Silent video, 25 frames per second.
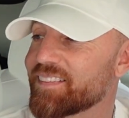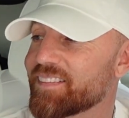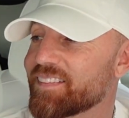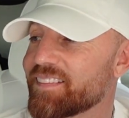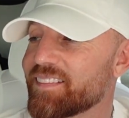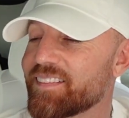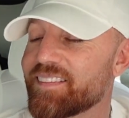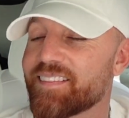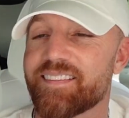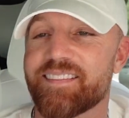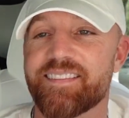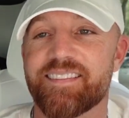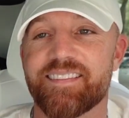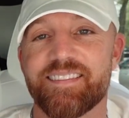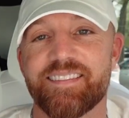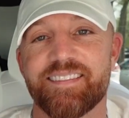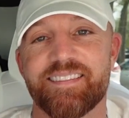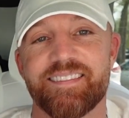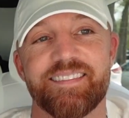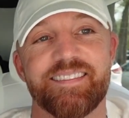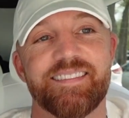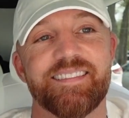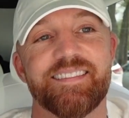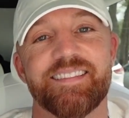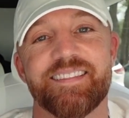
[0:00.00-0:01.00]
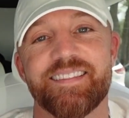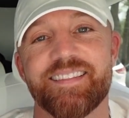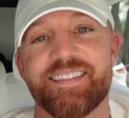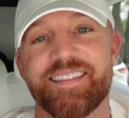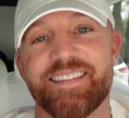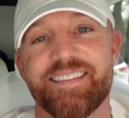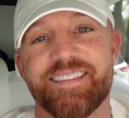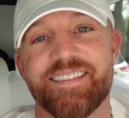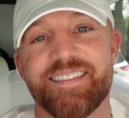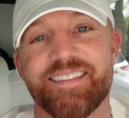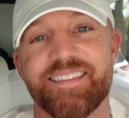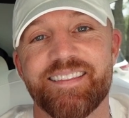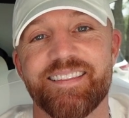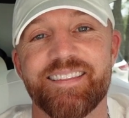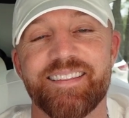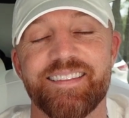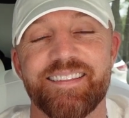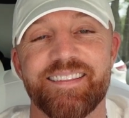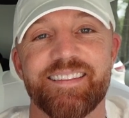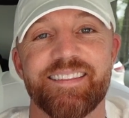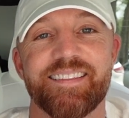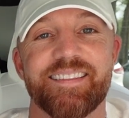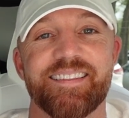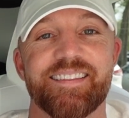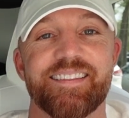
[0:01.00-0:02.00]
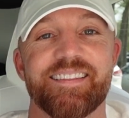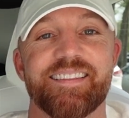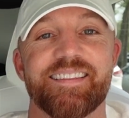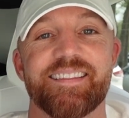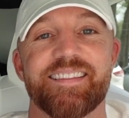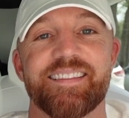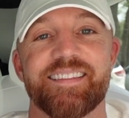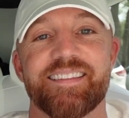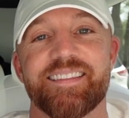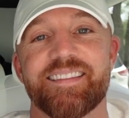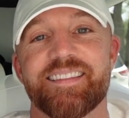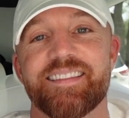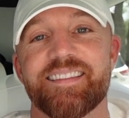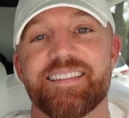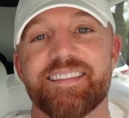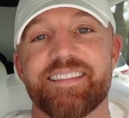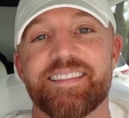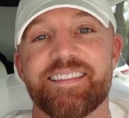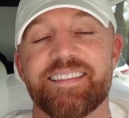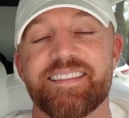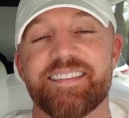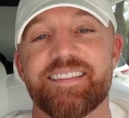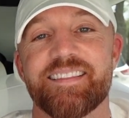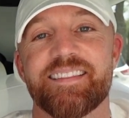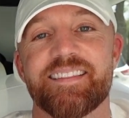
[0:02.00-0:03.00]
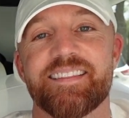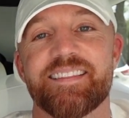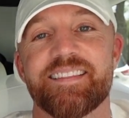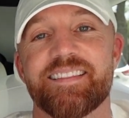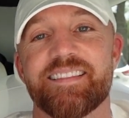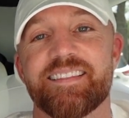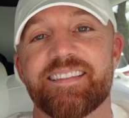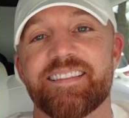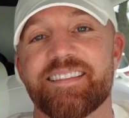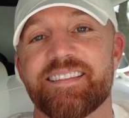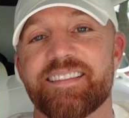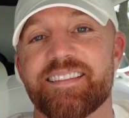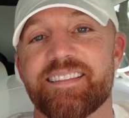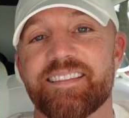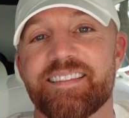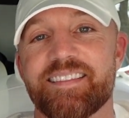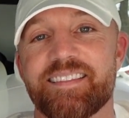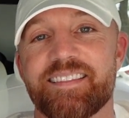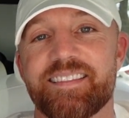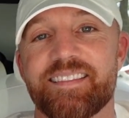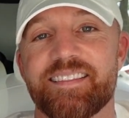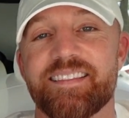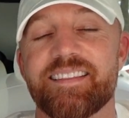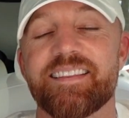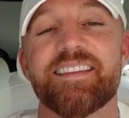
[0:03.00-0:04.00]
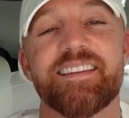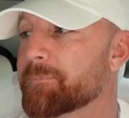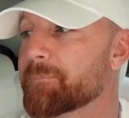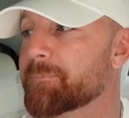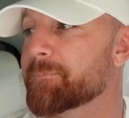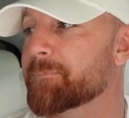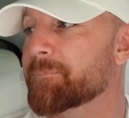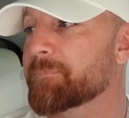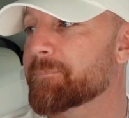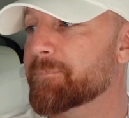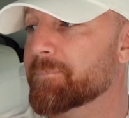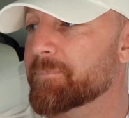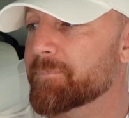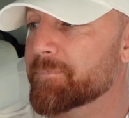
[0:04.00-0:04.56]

(not speaking)